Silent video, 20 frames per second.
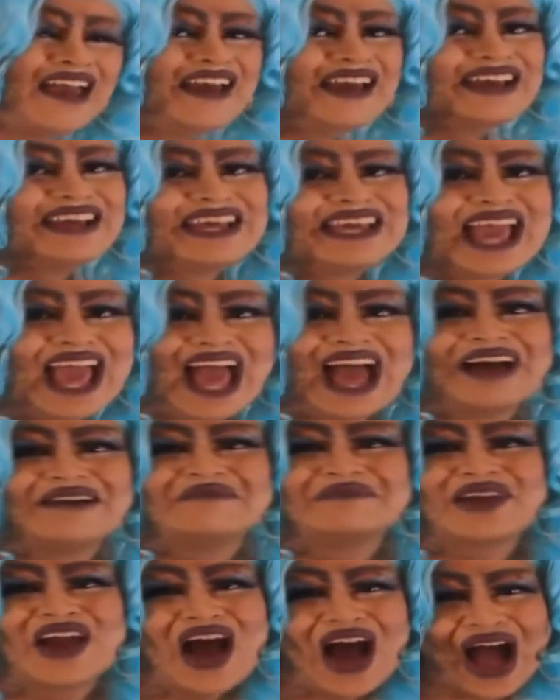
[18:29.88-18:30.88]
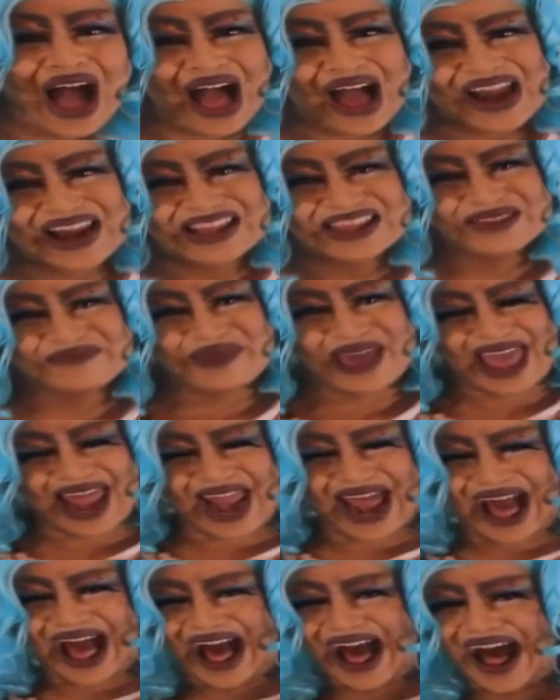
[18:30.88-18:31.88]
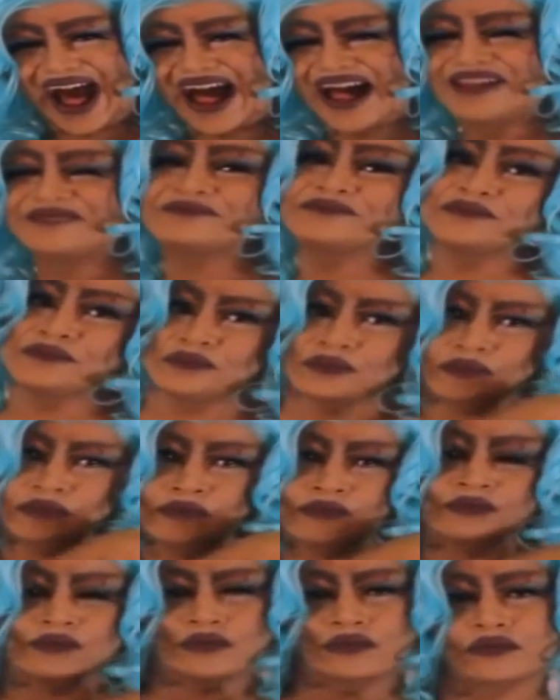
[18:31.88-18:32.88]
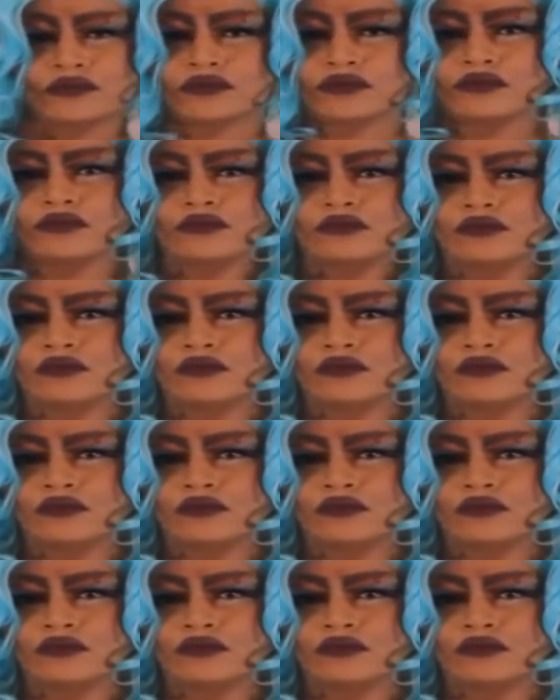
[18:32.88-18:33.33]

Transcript: All right, and I'm last. So you have a blue wig,